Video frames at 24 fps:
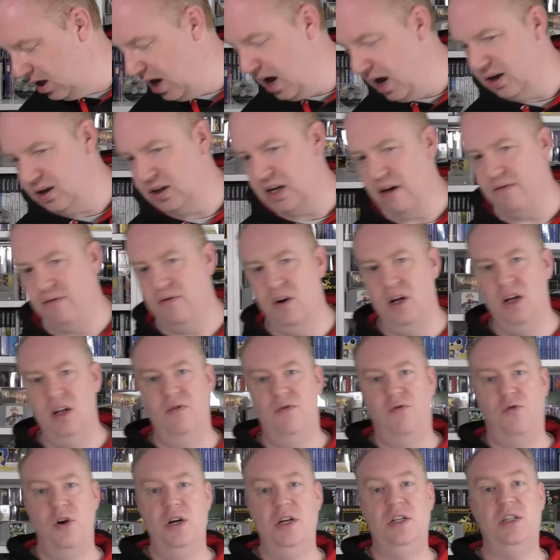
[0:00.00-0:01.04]
yeah, definitely the
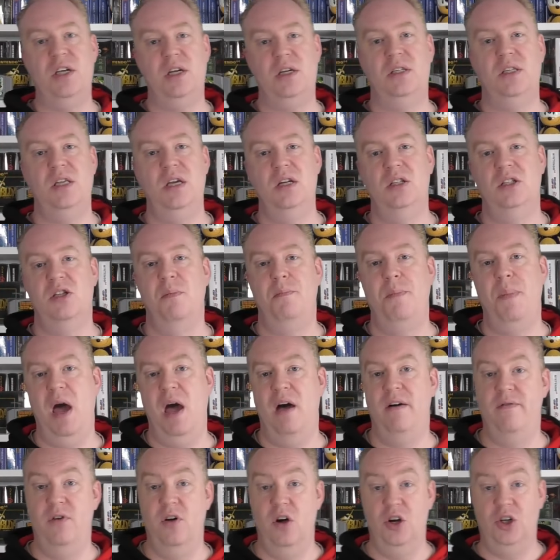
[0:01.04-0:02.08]
360 is the
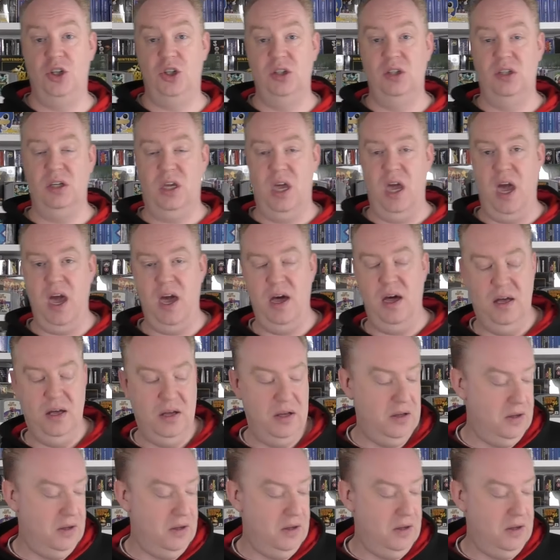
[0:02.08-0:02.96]
better version to get.